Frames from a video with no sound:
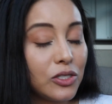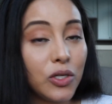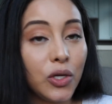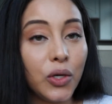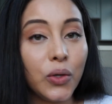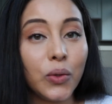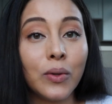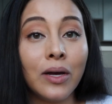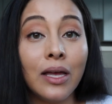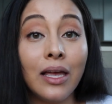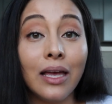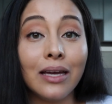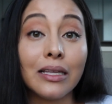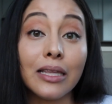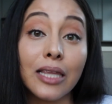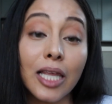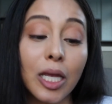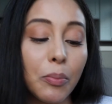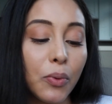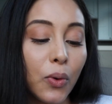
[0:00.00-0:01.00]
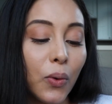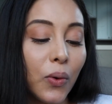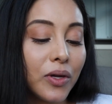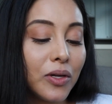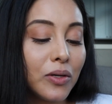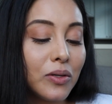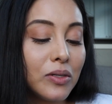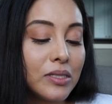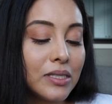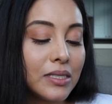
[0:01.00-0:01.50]
new lip
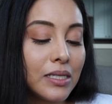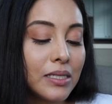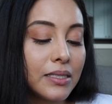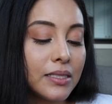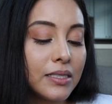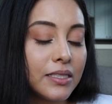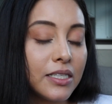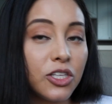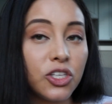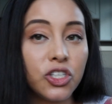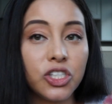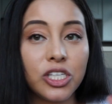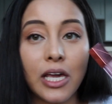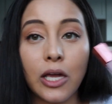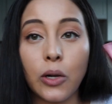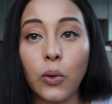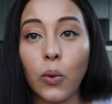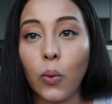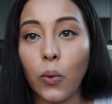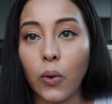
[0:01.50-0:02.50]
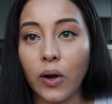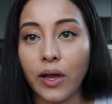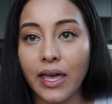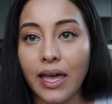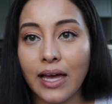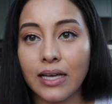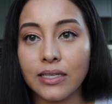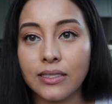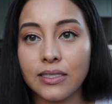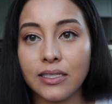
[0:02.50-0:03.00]
oils. This is in the shade
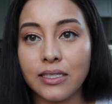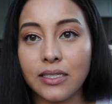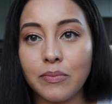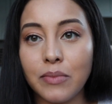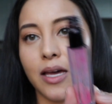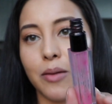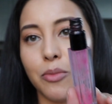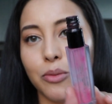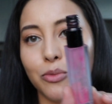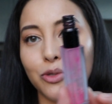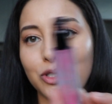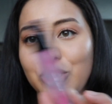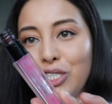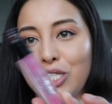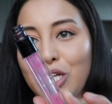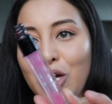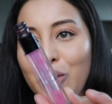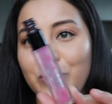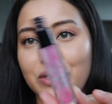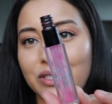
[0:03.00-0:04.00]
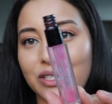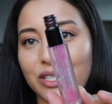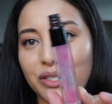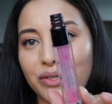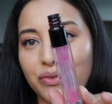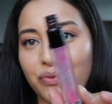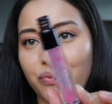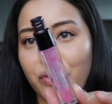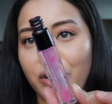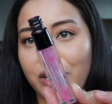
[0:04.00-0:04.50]
Orgasm. I'm almost done with
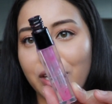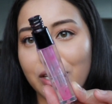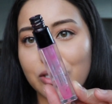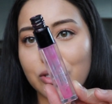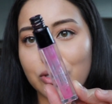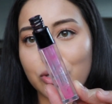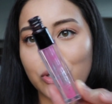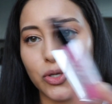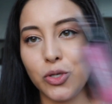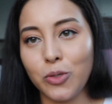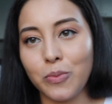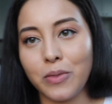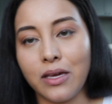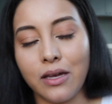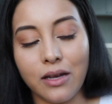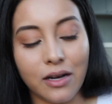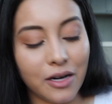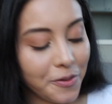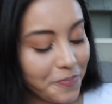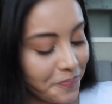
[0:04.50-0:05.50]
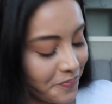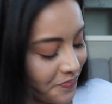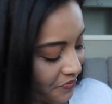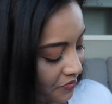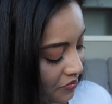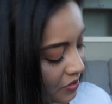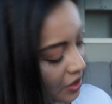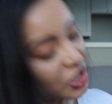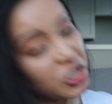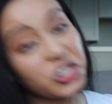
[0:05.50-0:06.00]
this freaking tube here.
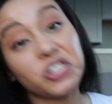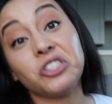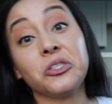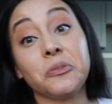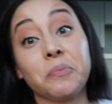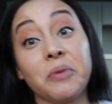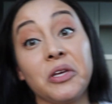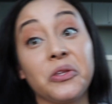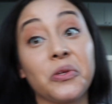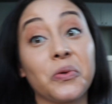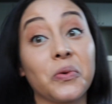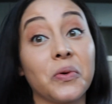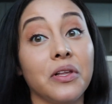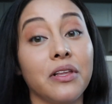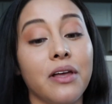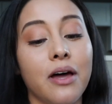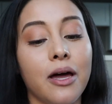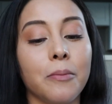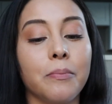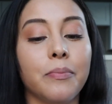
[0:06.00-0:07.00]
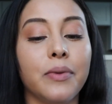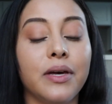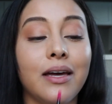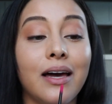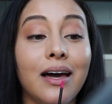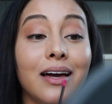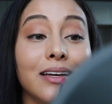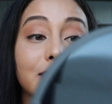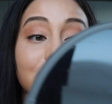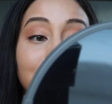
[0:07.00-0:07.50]
She's been through a lot, but
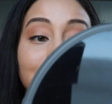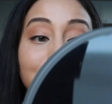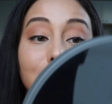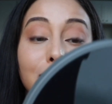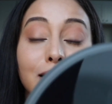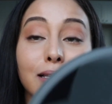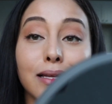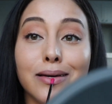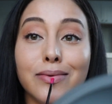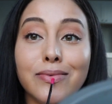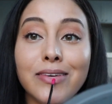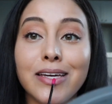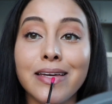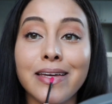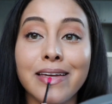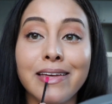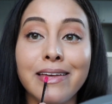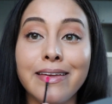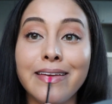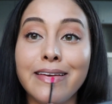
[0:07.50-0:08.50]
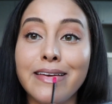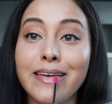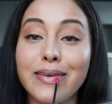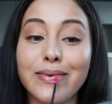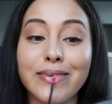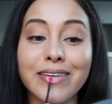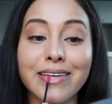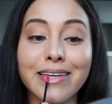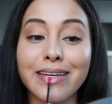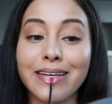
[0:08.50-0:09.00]
I just love it
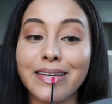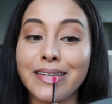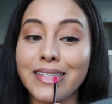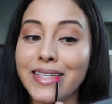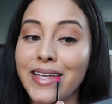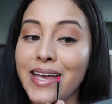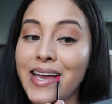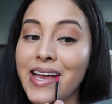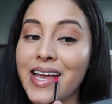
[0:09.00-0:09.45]
because